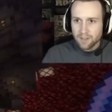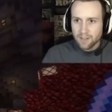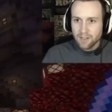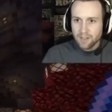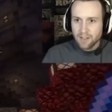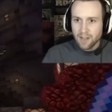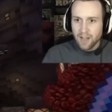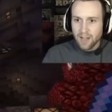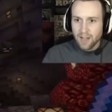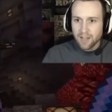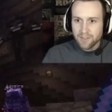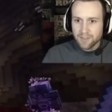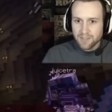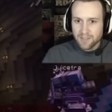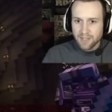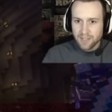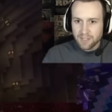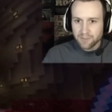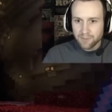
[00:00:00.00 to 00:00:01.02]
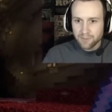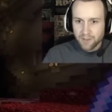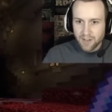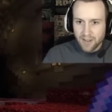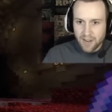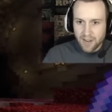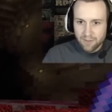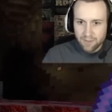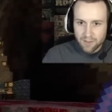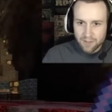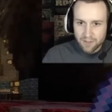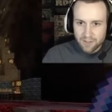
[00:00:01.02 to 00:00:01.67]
God, this takes forever.